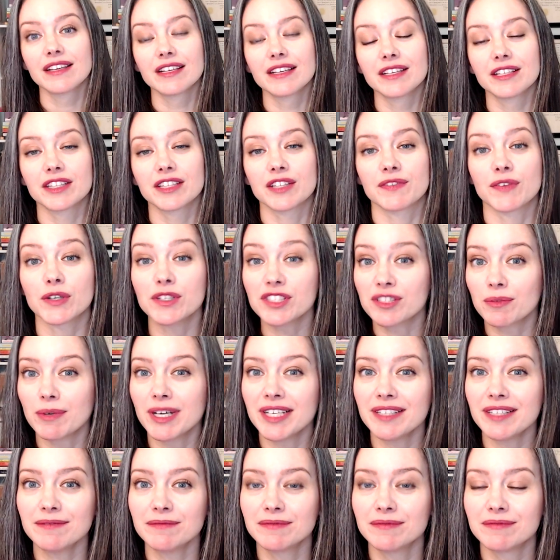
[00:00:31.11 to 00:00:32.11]
The first one,
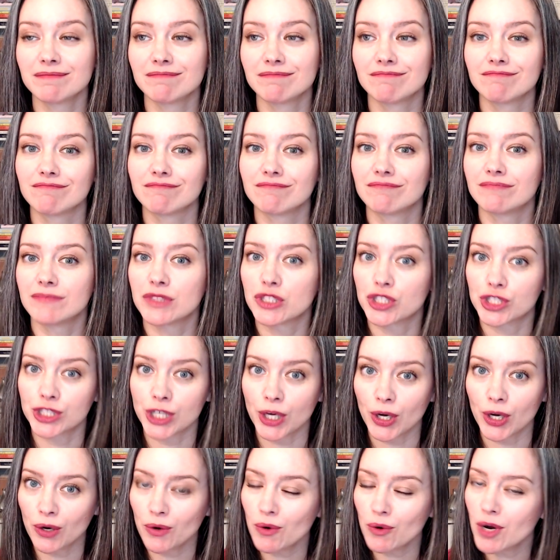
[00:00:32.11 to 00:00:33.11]

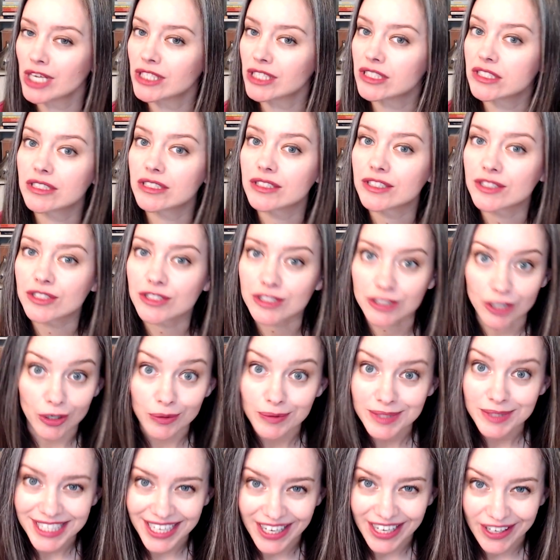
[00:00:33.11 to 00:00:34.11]
show, don't
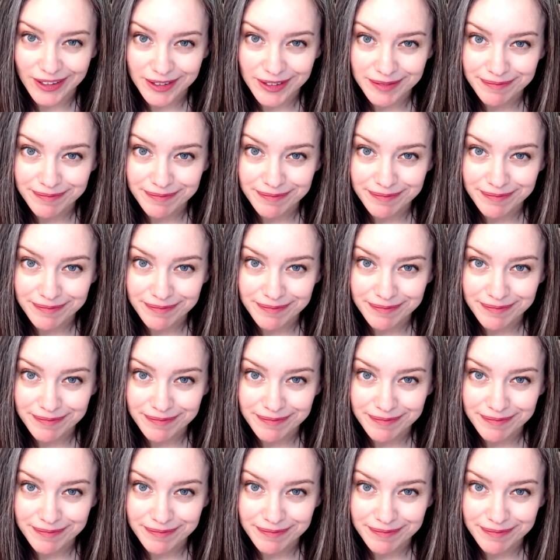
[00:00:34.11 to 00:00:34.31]
tell.